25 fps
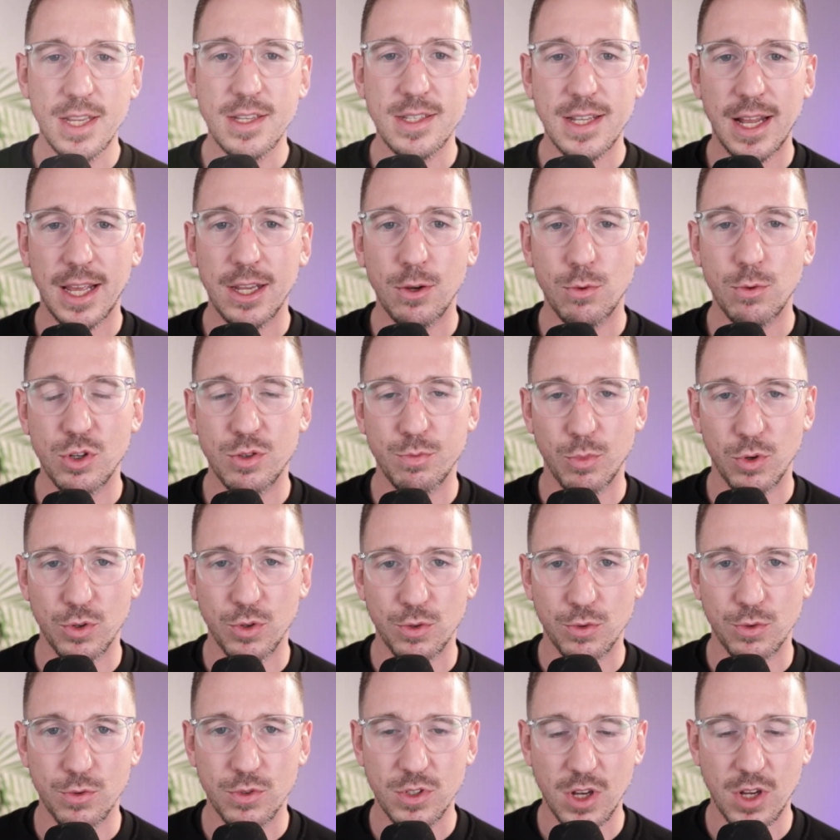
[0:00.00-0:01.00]
language
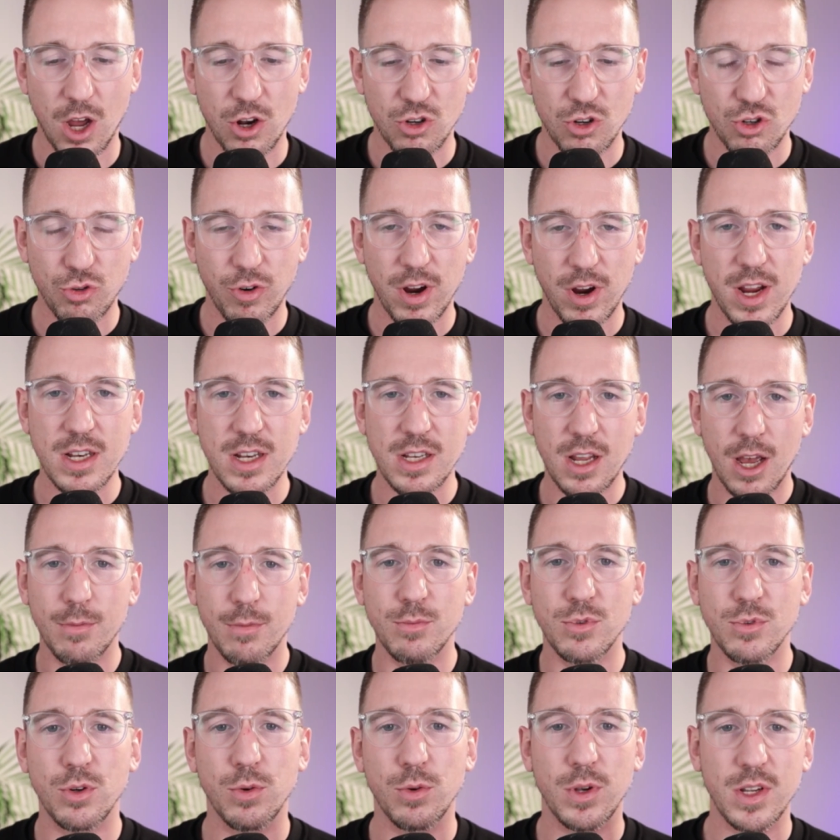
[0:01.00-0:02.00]
models are trained up
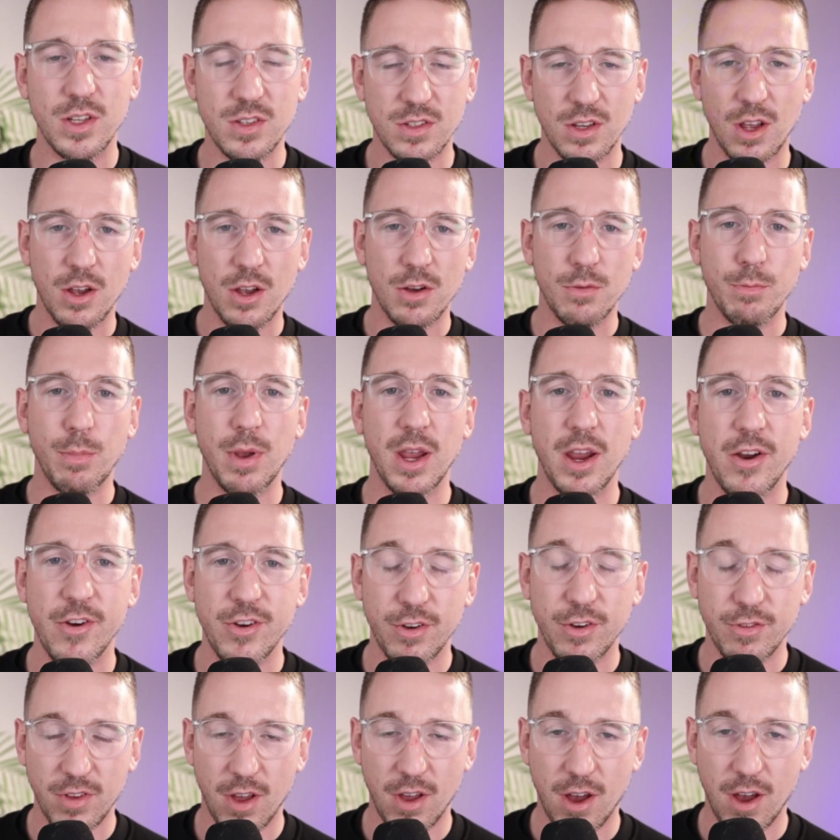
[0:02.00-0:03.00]
to a certain period
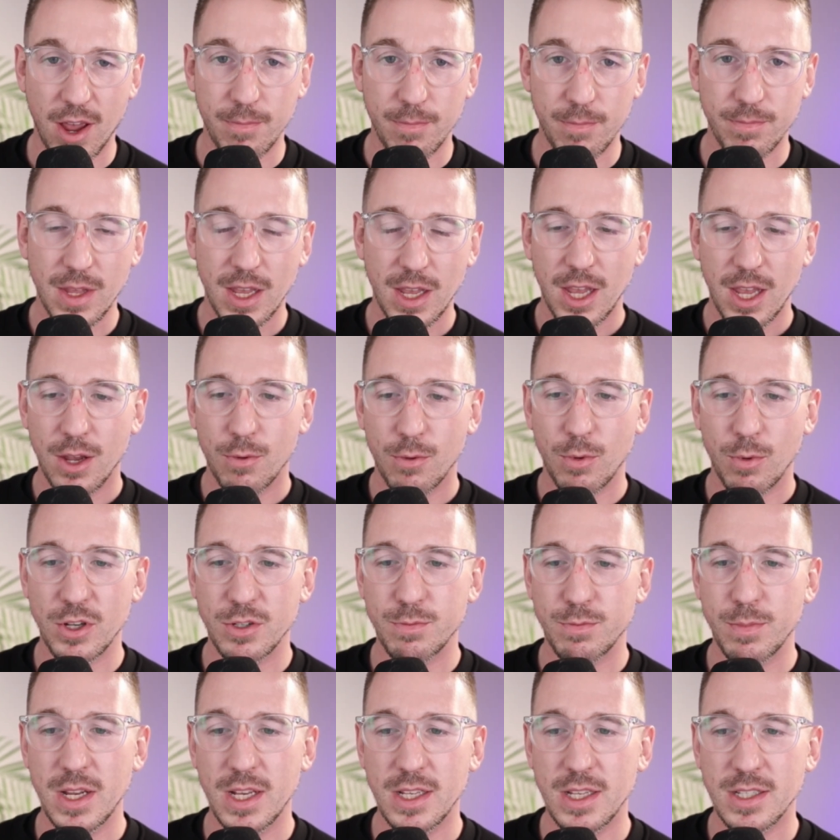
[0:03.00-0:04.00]
of time, which
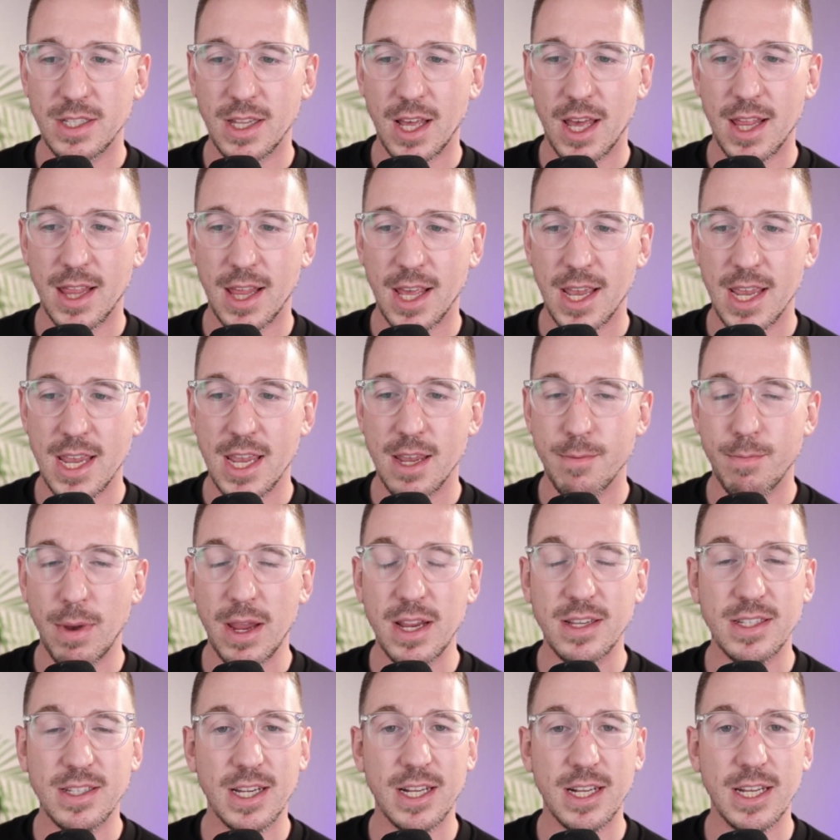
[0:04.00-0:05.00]
means that they
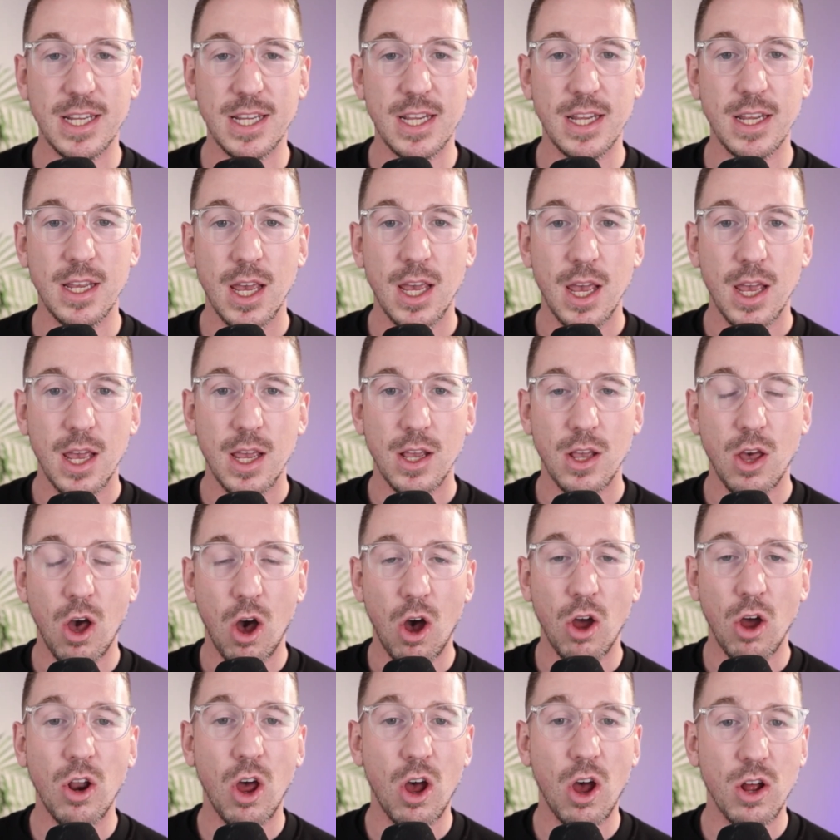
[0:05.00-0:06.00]
basically
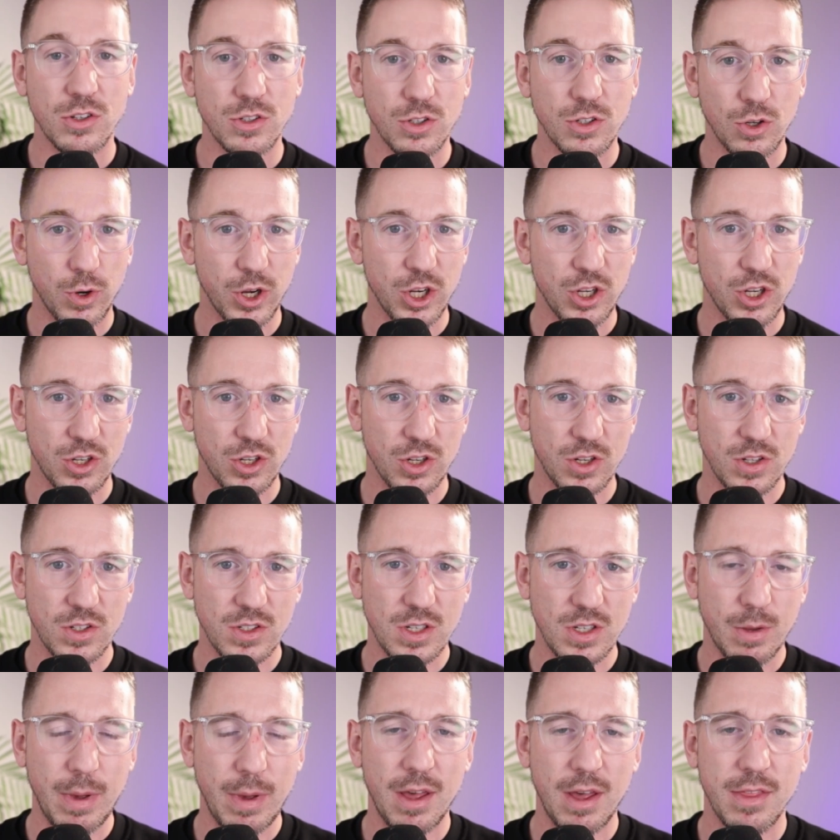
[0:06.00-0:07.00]
can't answer questions
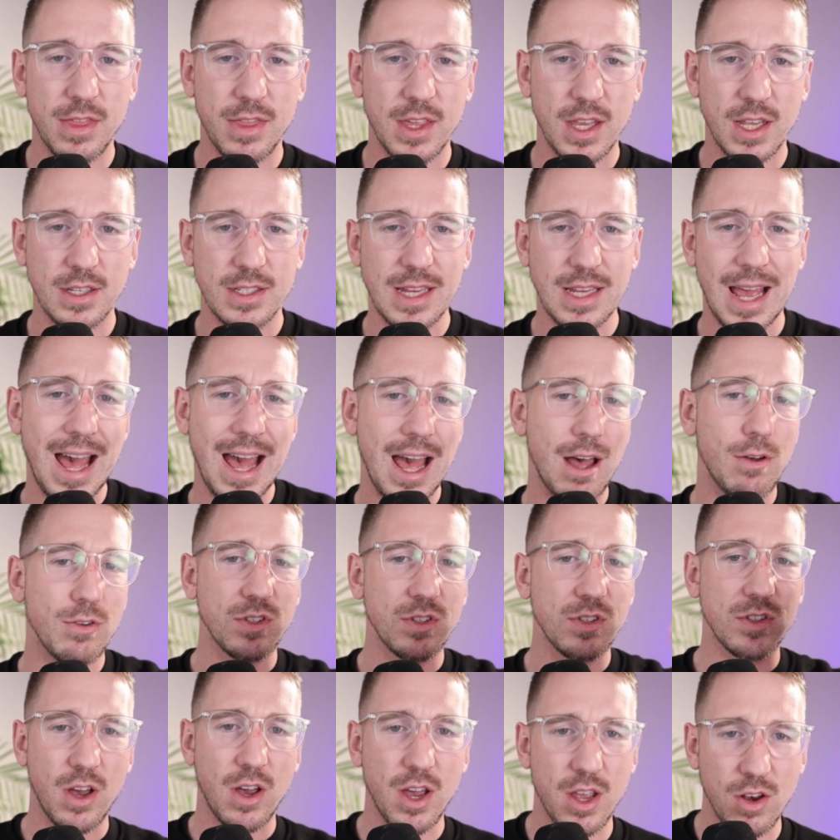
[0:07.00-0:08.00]
about things
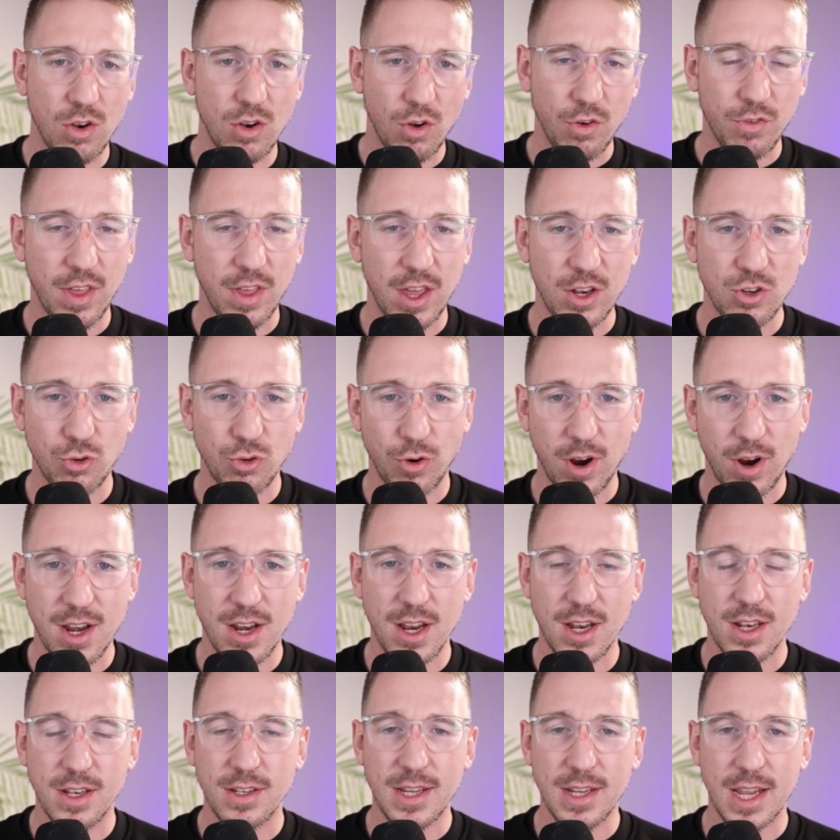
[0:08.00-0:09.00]
outside of their
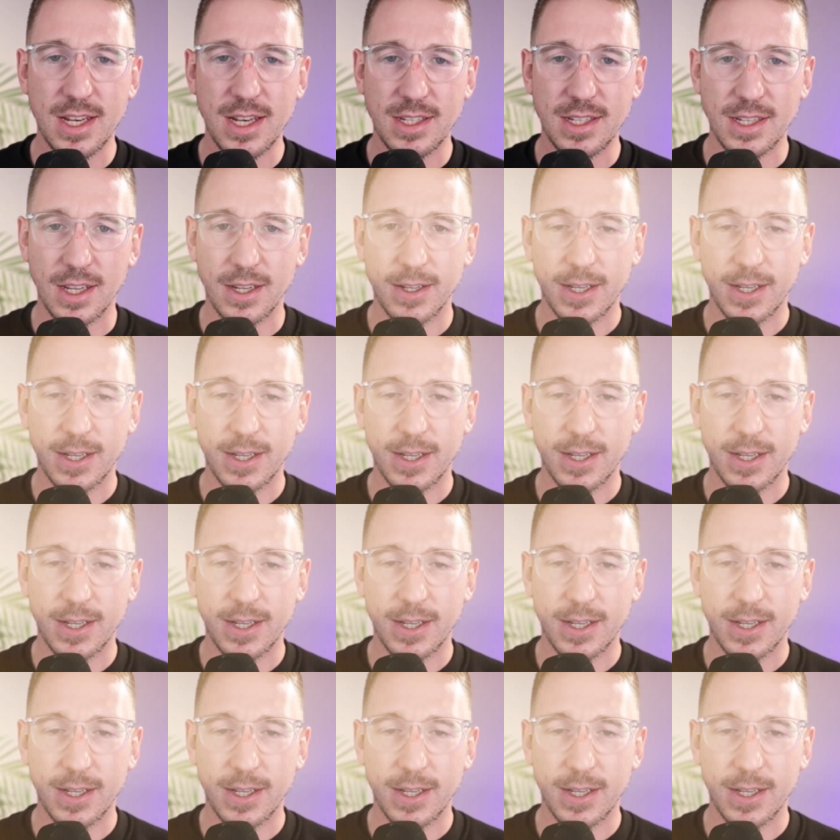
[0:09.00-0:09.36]
training data.